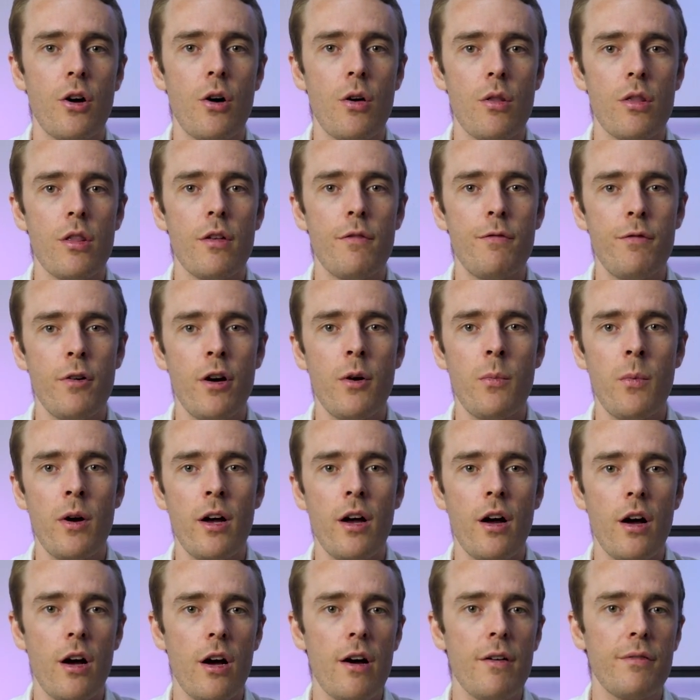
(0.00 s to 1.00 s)
on the
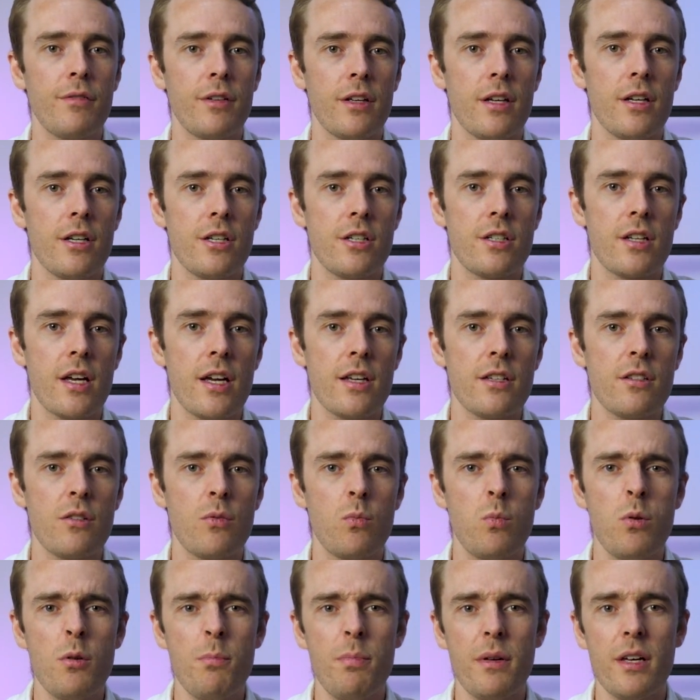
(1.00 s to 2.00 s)
firmware after each test
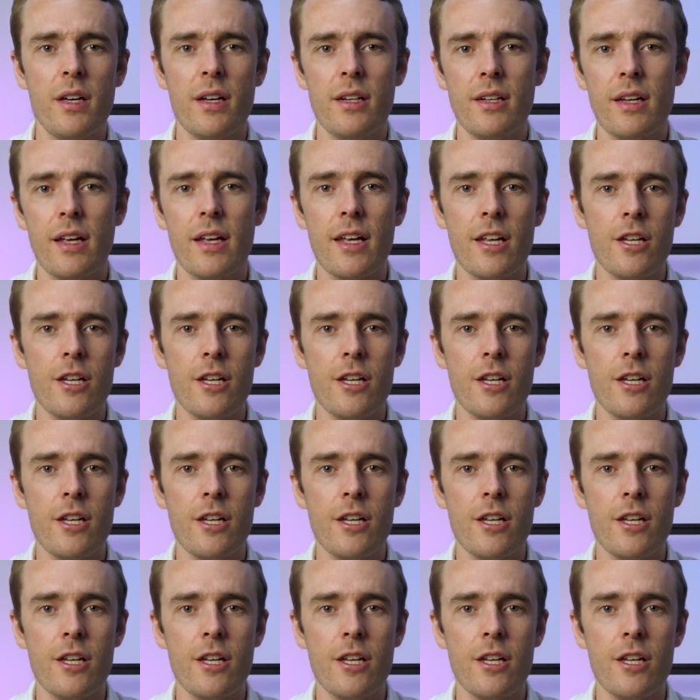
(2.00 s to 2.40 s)
would be an